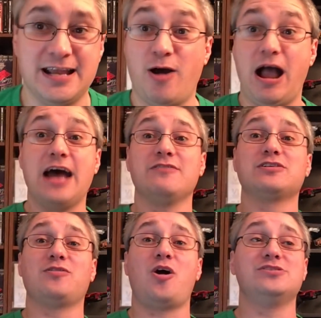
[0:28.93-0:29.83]
now out of
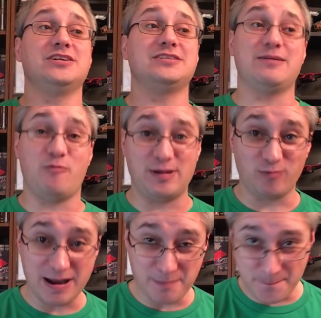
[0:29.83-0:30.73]
the closet and will be
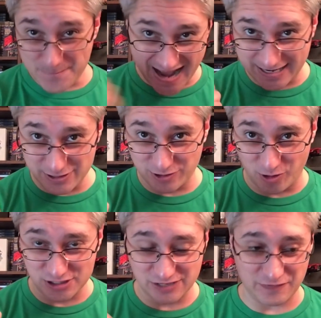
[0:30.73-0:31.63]
right back in the
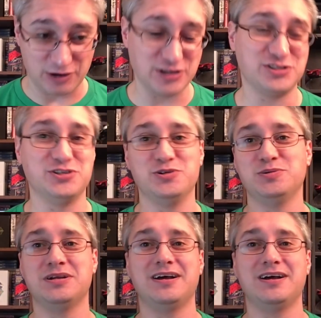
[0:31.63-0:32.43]
closet very soon.